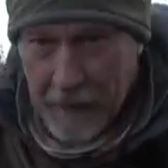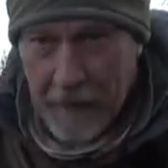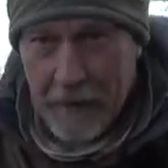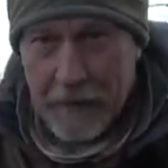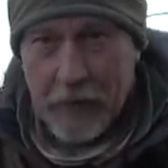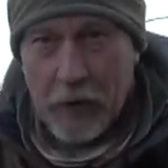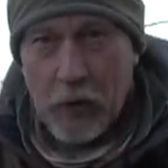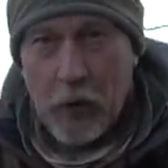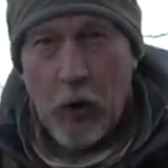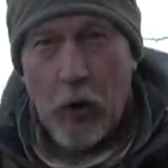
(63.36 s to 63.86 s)

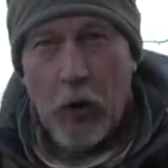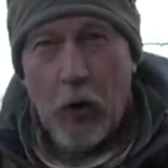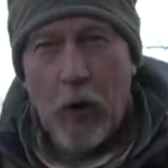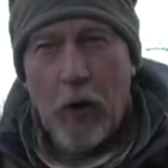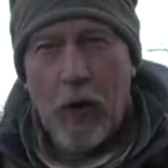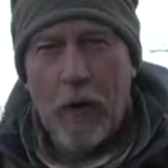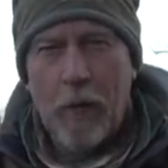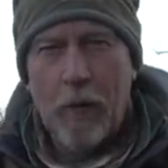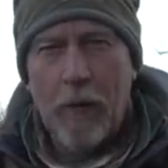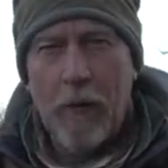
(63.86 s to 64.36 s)
days
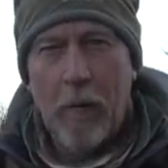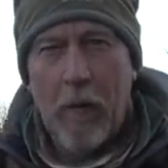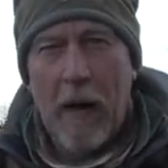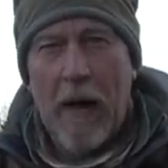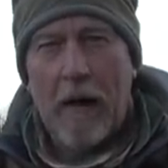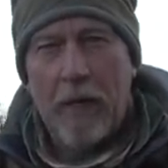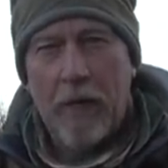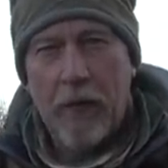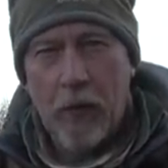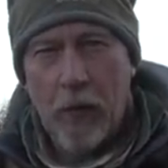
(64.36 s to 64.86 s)
ago with a
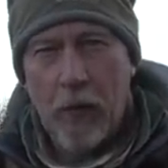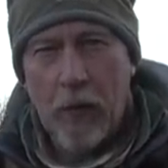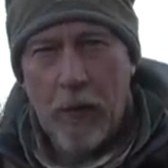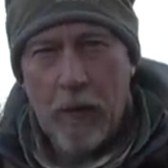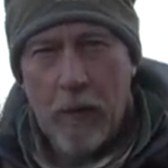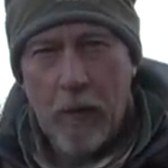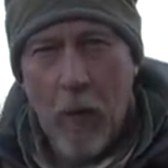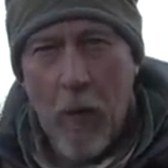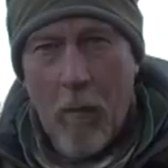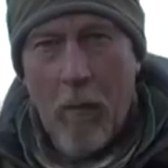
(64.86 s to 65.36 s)
blackthorn,
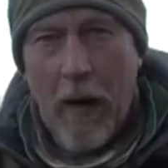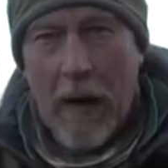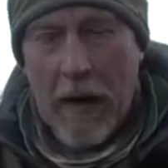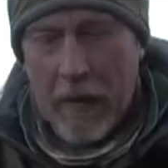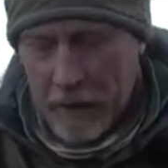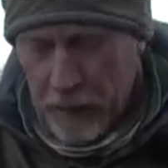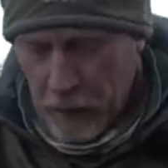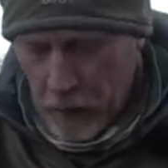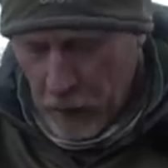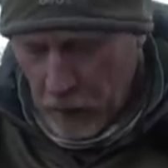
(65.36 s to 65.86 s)
one
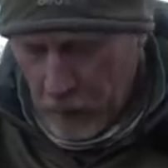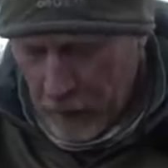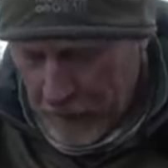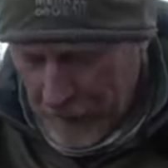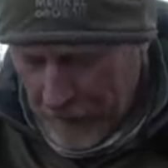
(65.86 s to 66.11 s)
blackthorn.